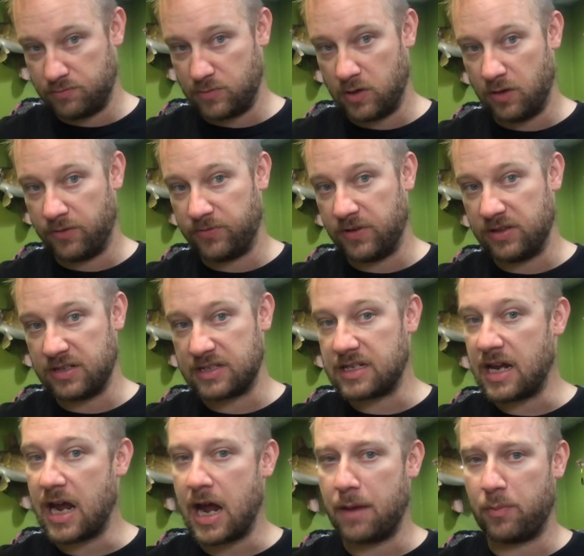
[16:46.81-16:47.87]
You'll feel the
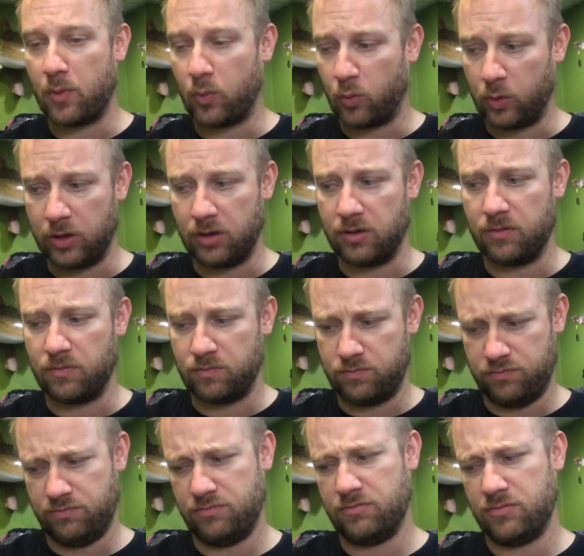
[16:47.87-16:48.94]
tap real
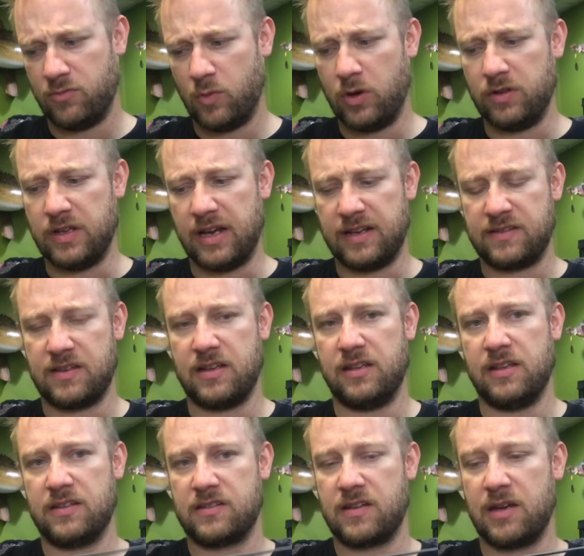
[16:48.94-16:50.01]
nice on
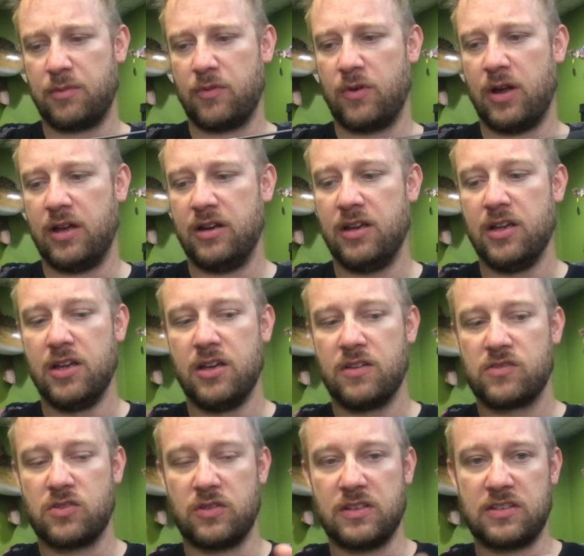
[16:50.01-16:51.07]
this type of rod.
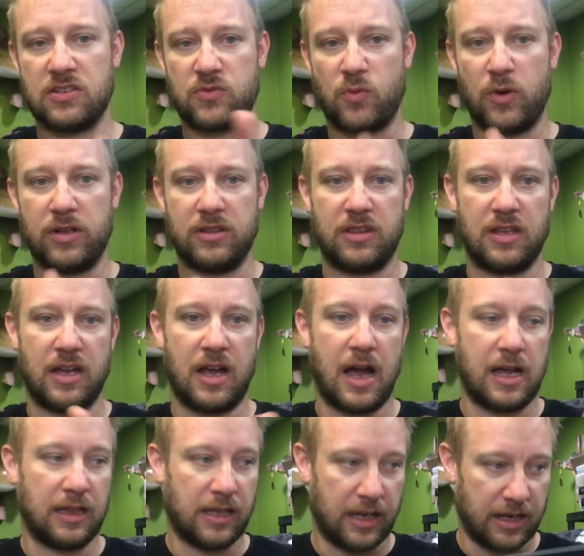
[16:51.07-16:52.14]
So this is one thing
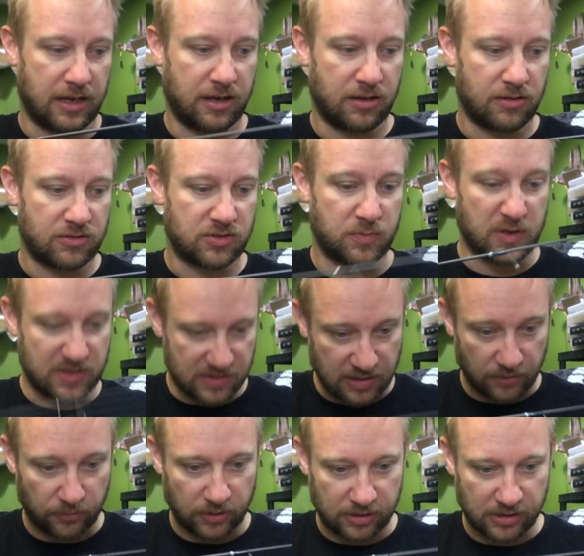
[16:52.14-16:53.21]
I like
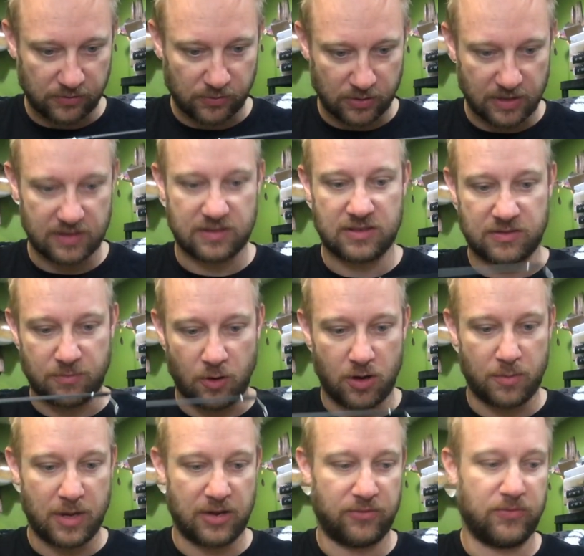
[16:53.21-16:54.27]
specifically for this, is
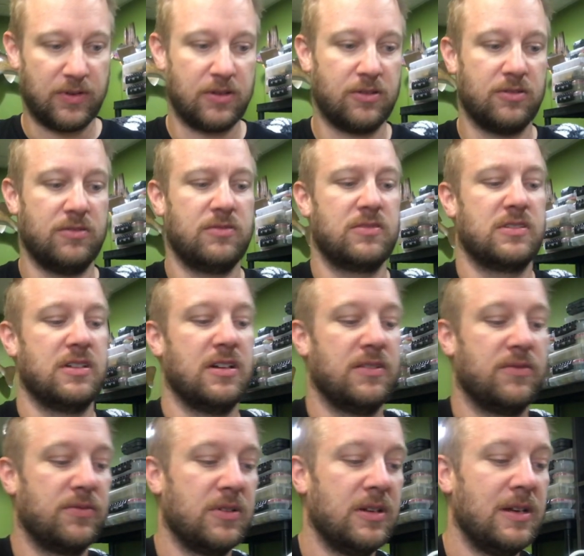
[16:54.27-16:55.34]
all my feel stuff.